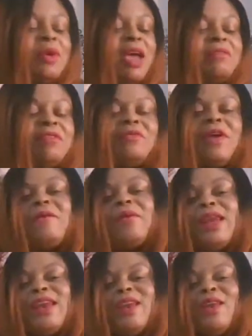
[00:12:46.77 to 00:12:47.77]
We have a
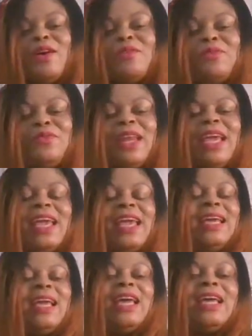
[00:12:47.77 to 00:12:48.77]
very
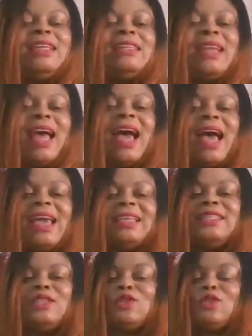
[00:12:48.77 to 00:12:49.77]
lovely,
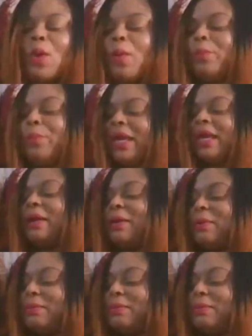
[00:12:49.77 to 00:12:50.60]
nice topic.